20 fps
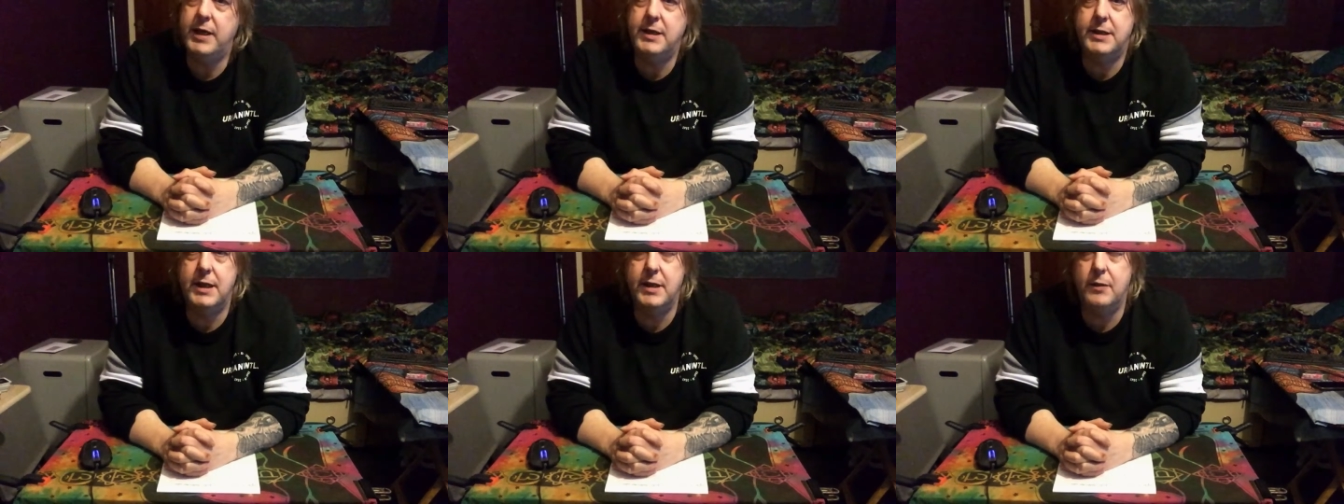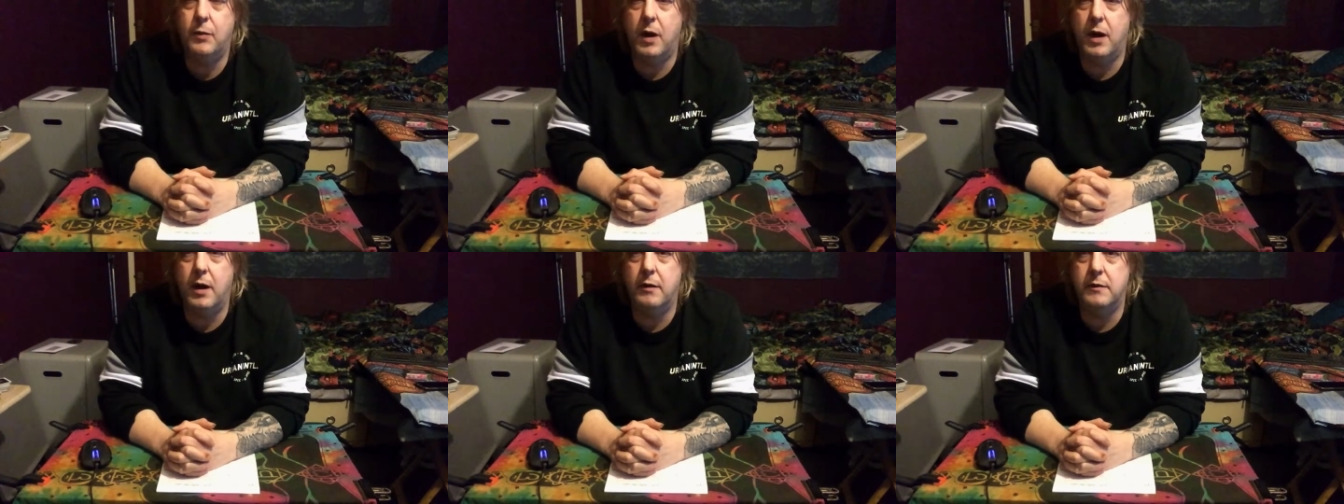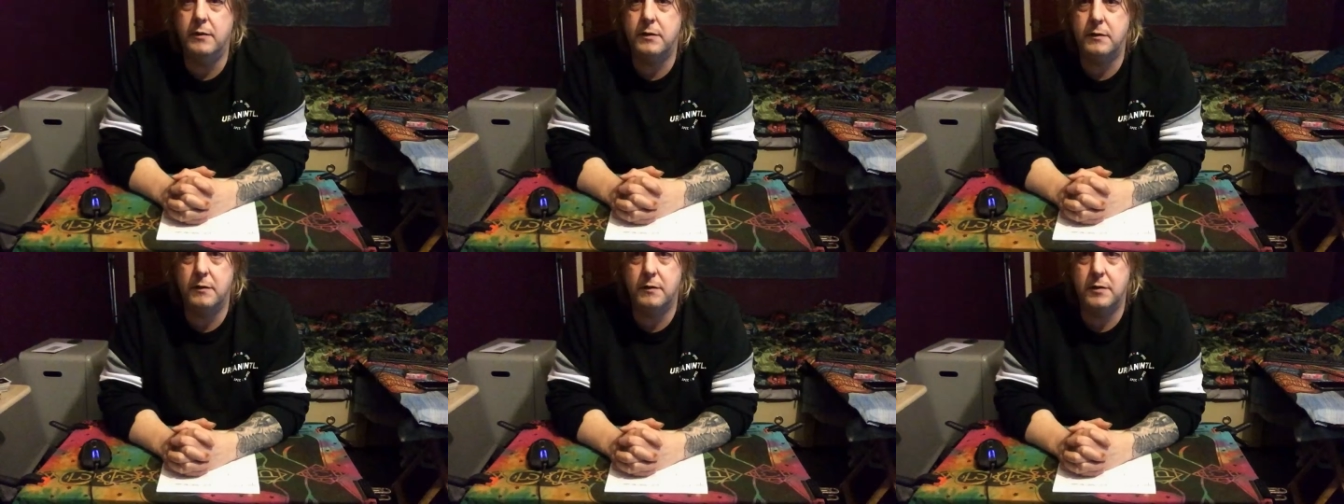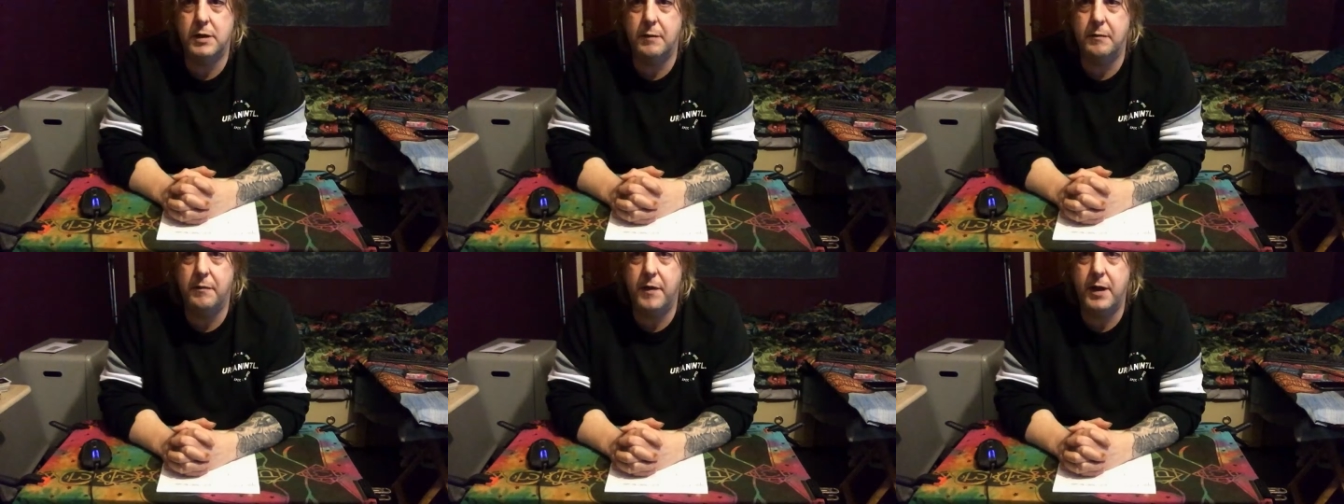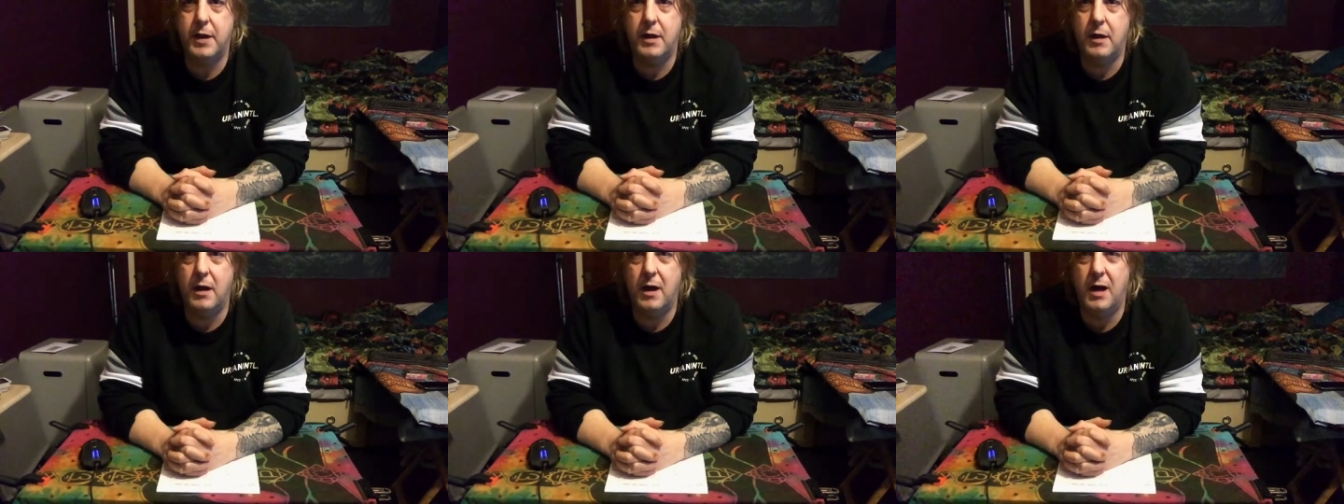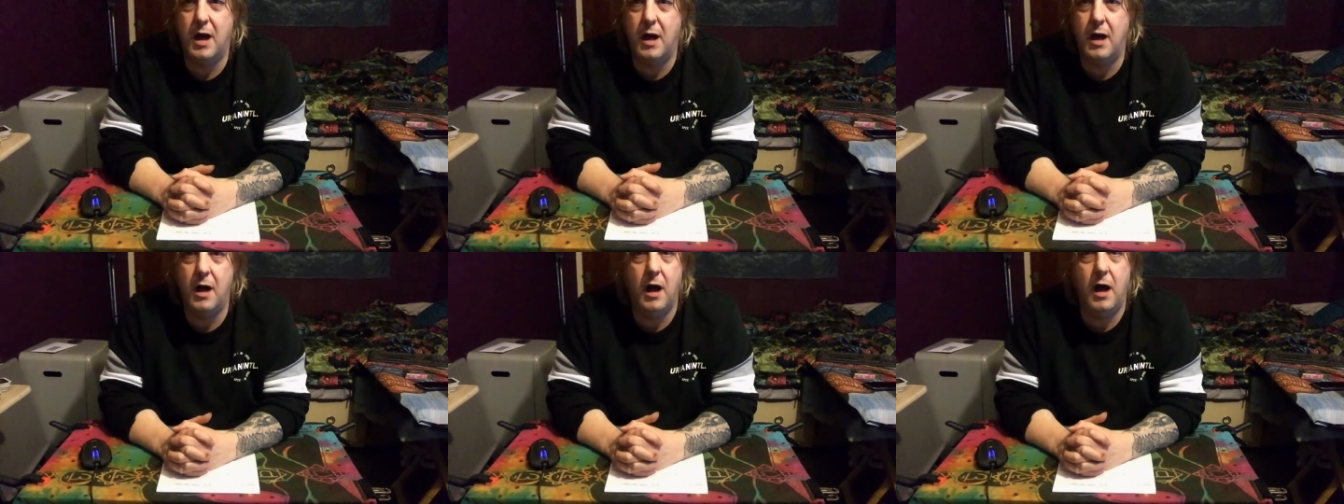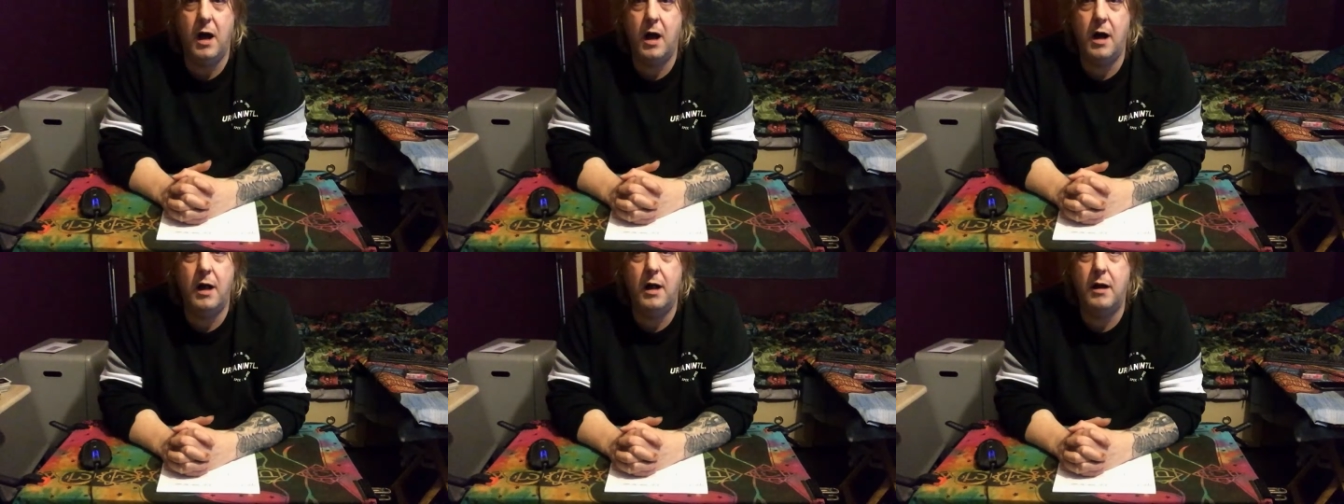C world or something. A,
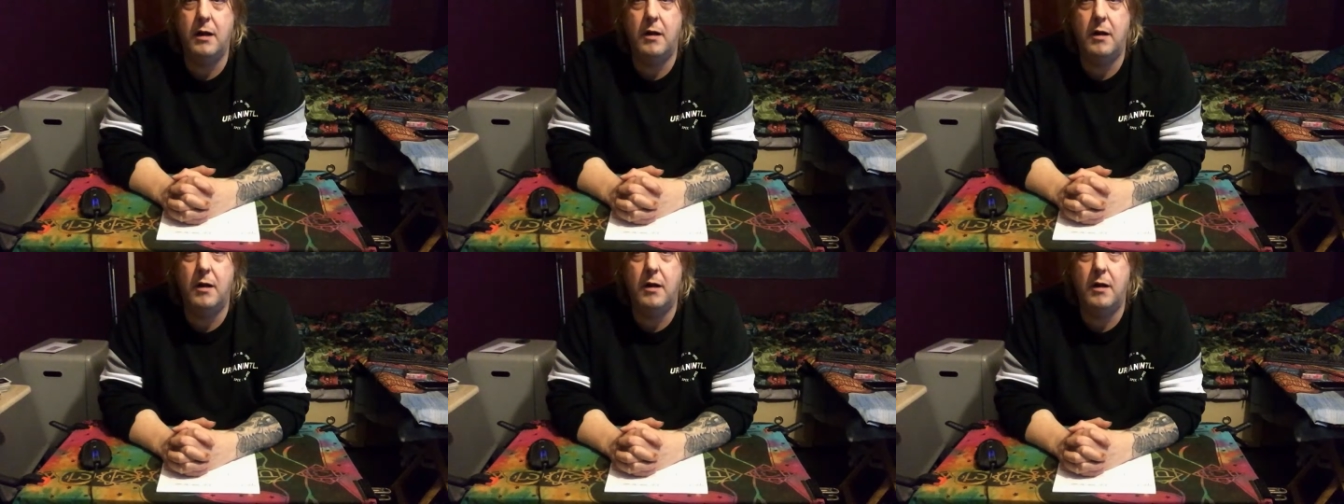a,